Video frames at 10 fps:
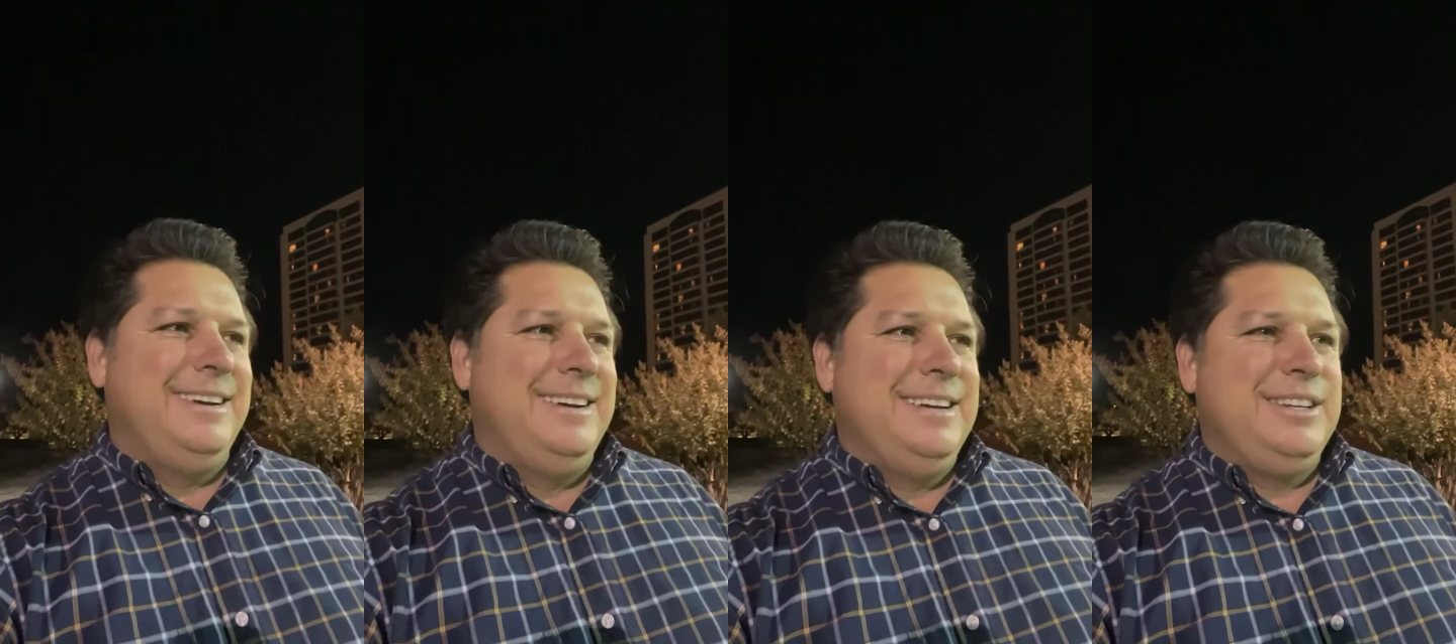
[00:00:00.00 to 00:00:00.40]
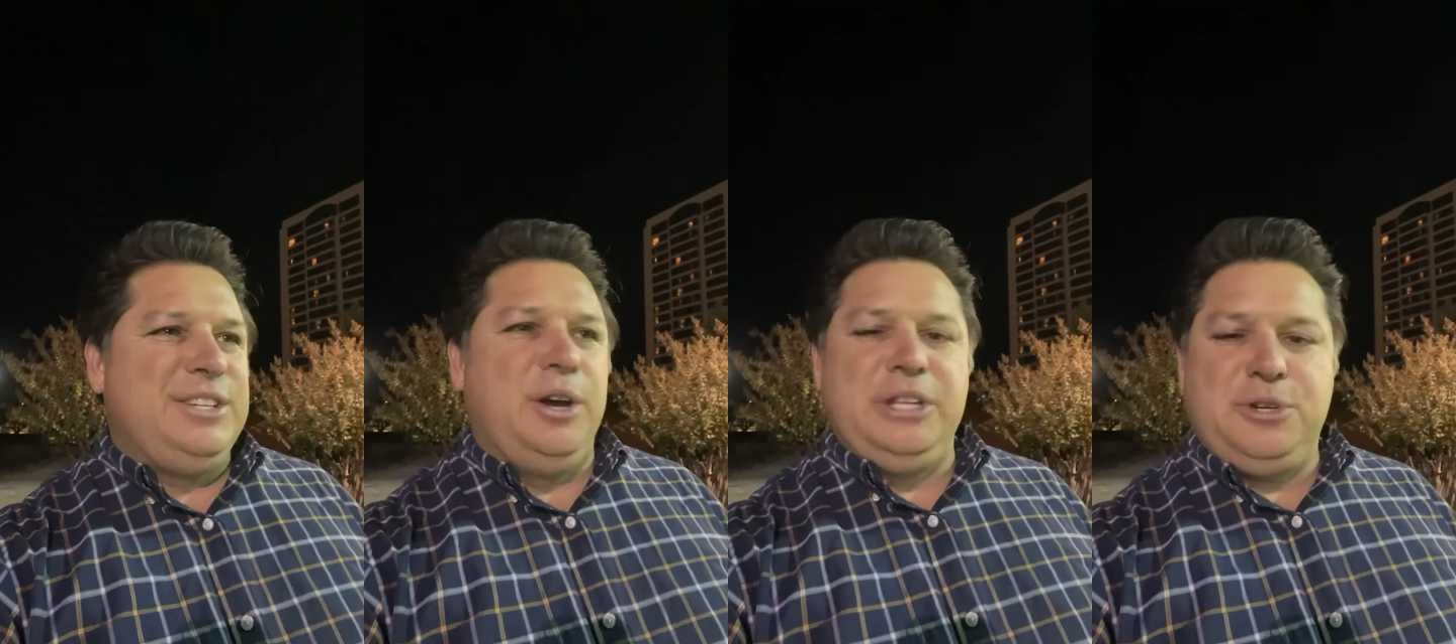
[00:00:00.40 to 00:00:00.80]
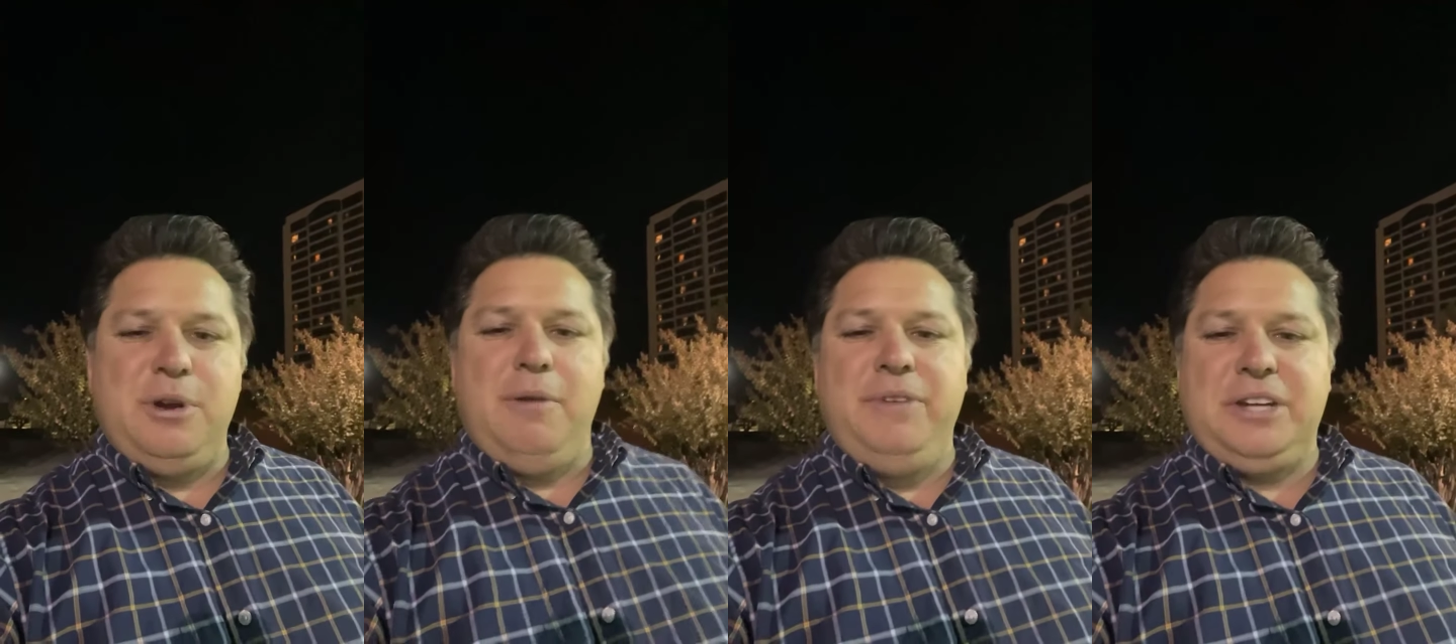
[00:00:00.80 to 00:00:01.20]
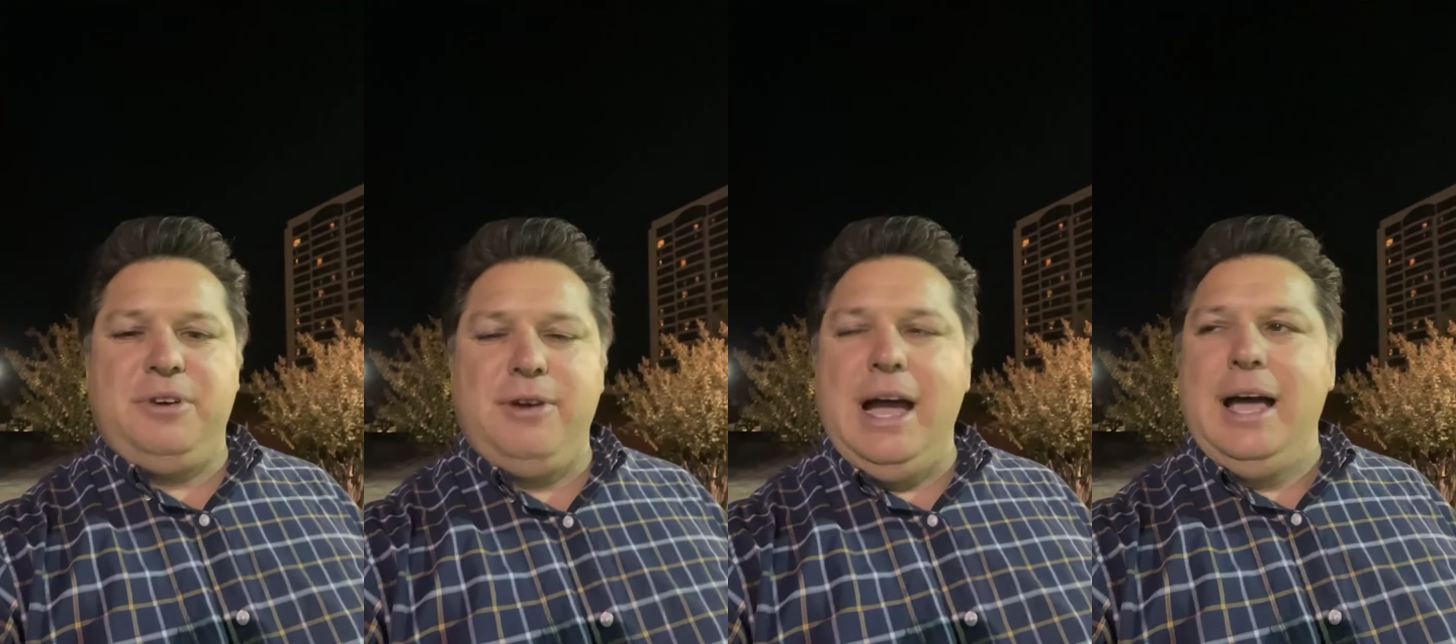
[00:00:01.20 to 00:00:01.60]
So the Trump
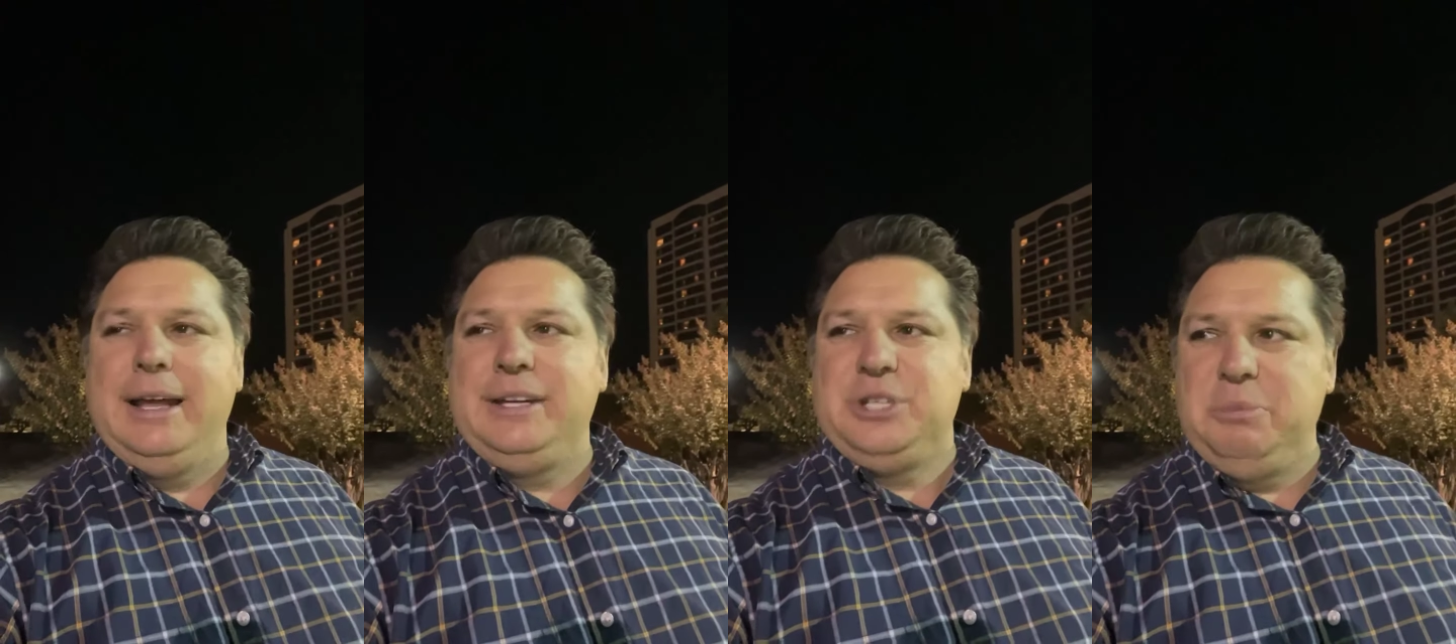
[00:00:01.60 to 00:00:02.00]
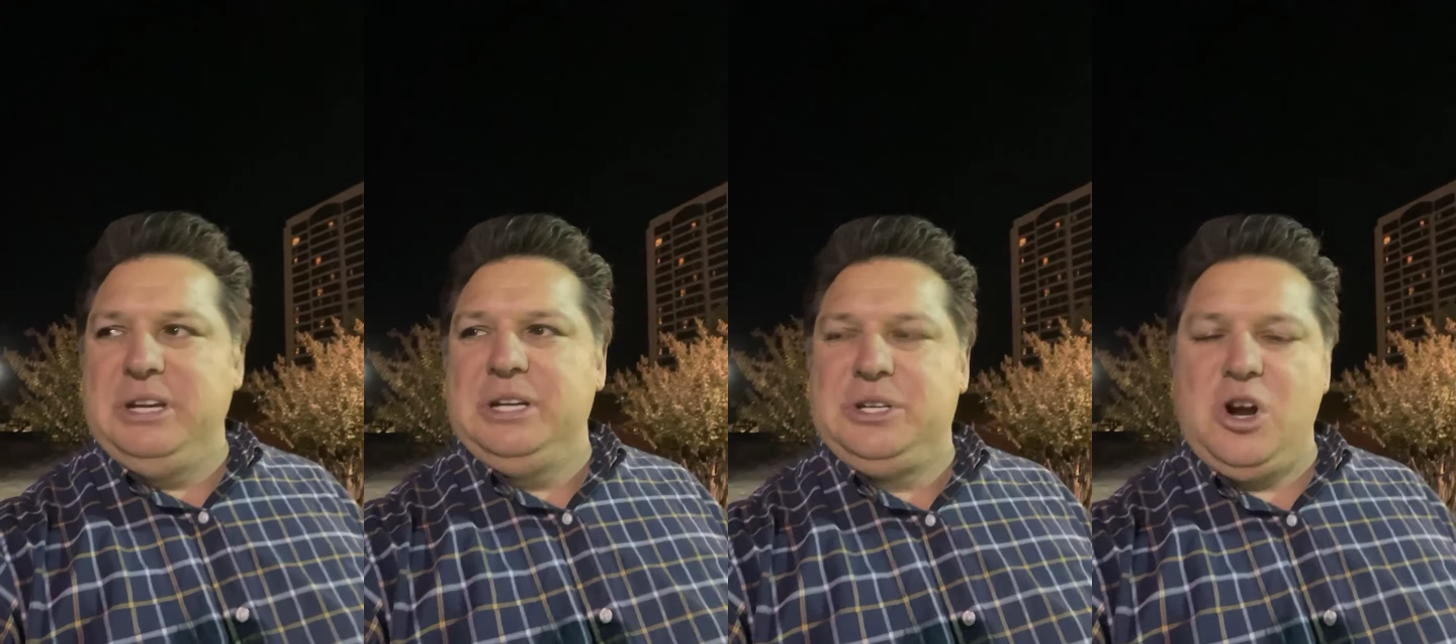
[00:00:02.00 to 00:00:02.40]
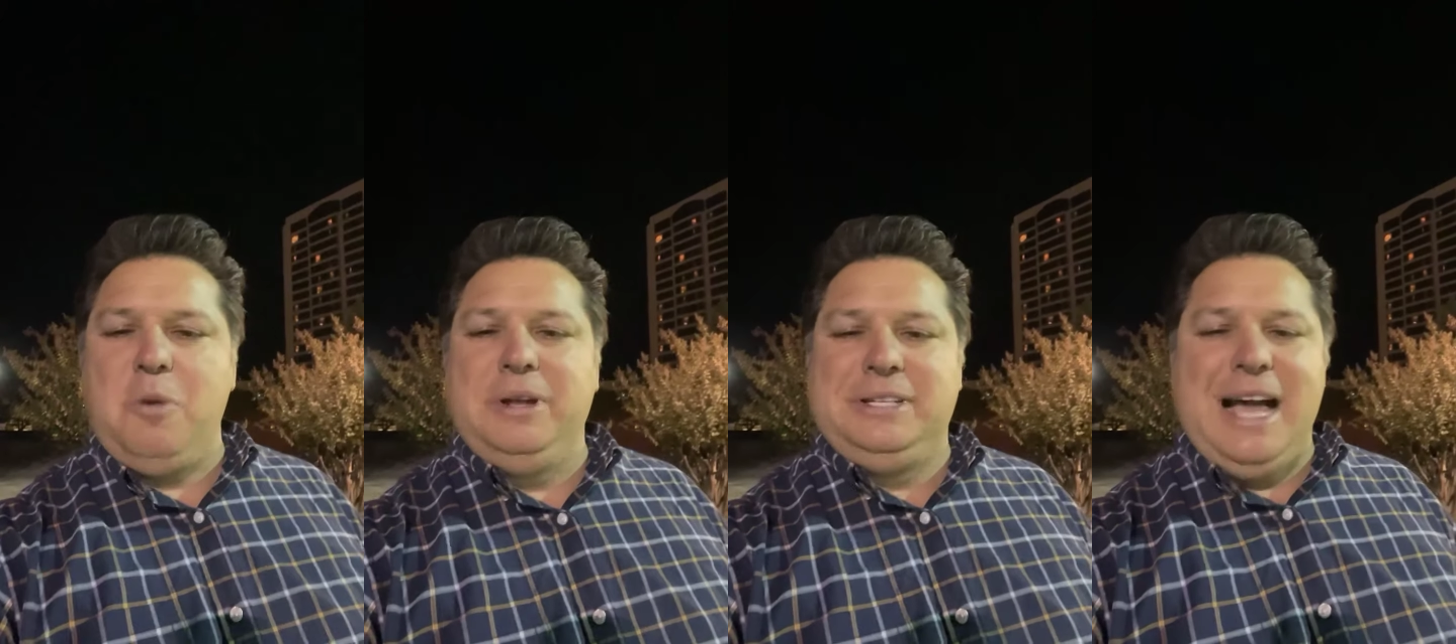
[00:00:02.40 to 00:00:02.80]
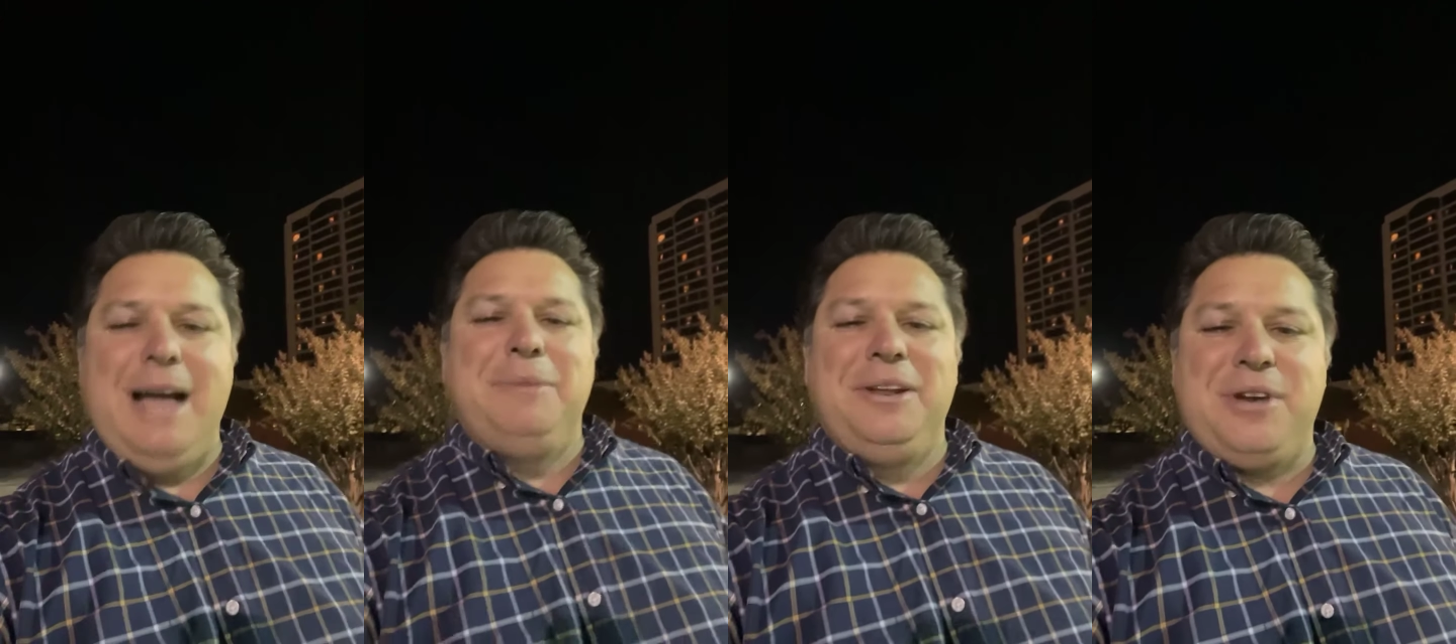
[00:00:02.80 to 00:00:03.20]
Victory Rally, to be determined,
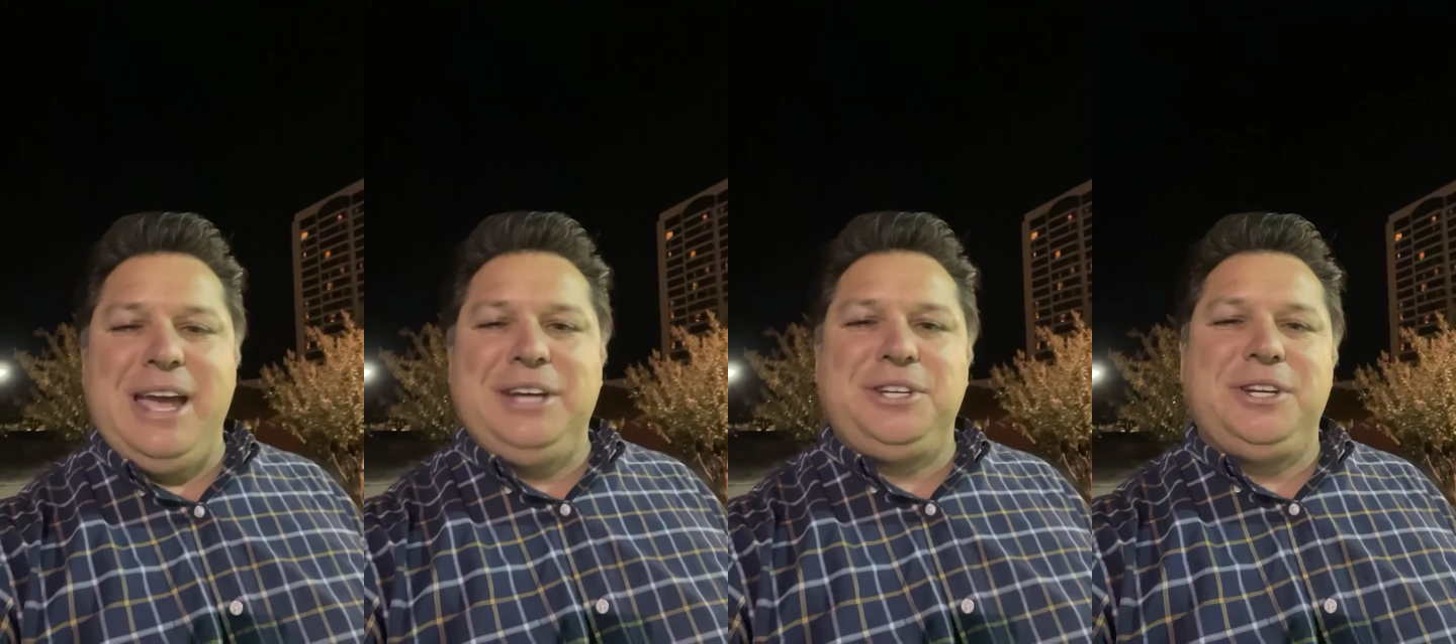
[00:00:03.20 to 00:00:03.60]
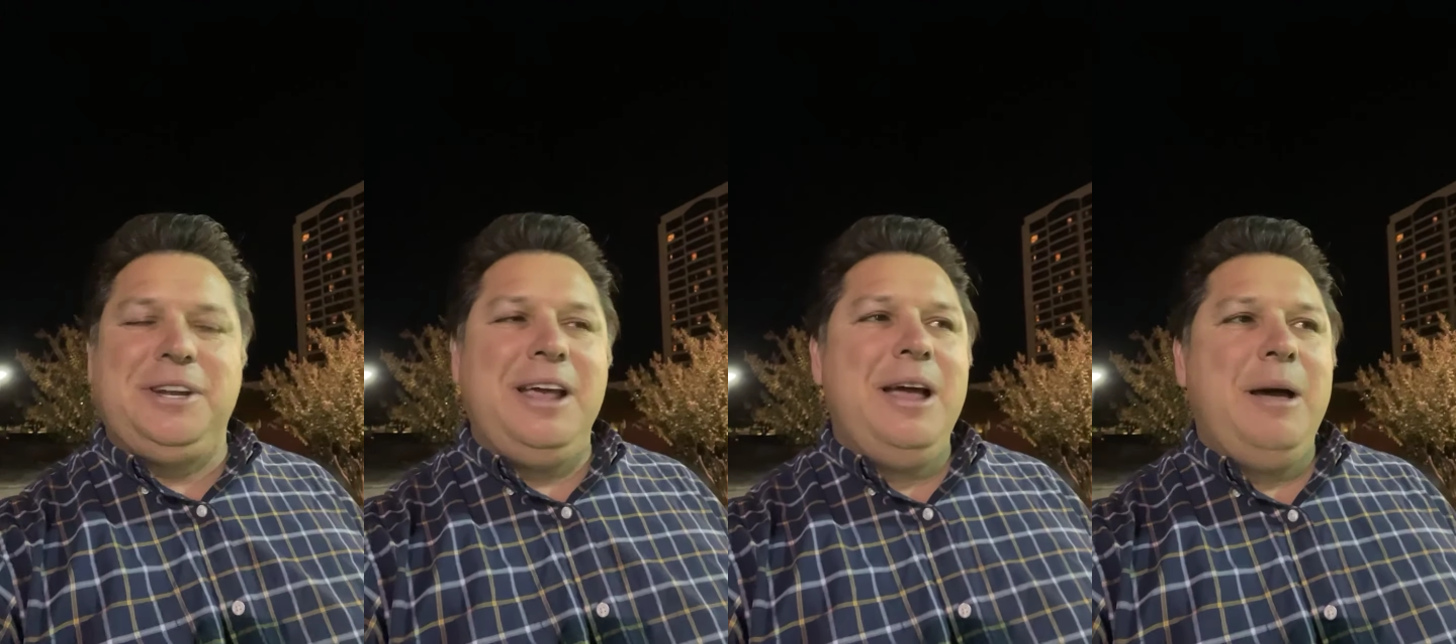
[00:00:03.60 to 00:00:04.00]
time and location.